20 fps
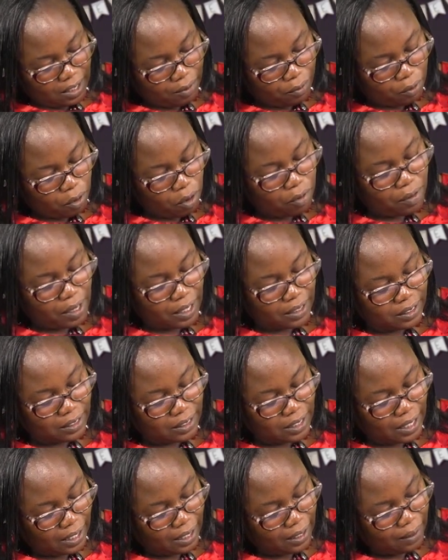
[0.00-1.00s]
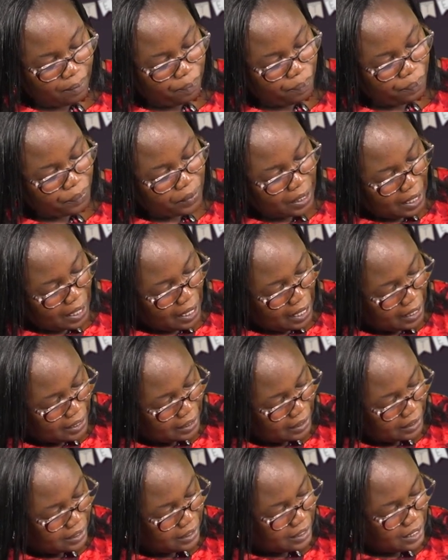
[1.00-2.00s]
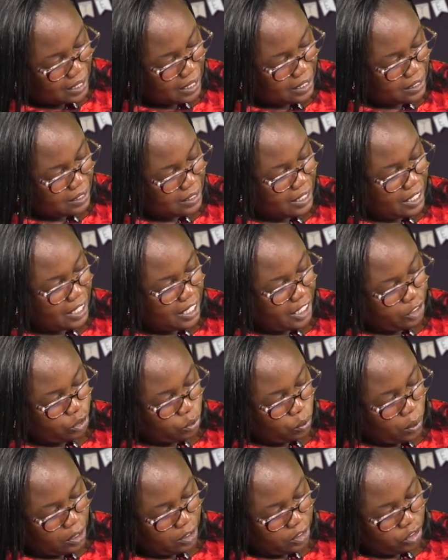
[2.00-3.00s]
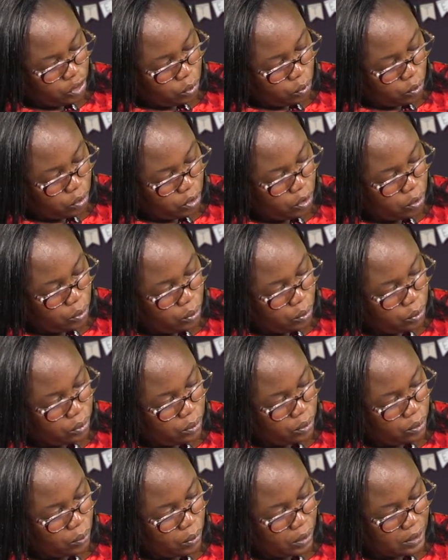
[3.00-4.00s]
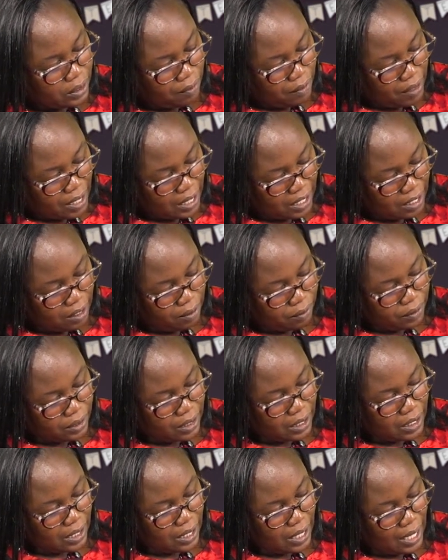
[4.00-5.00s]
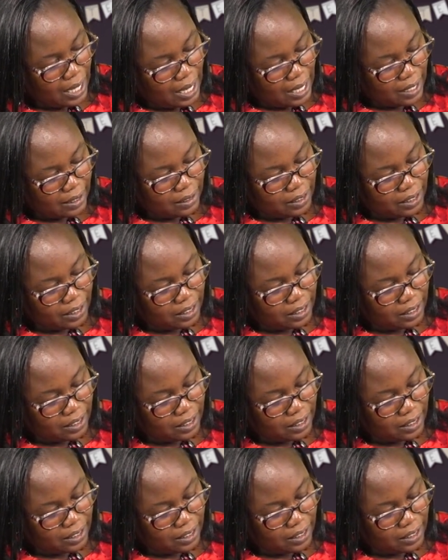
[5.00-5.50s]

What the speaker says: 4 verse 10. And it says, each one should use whatever gift he has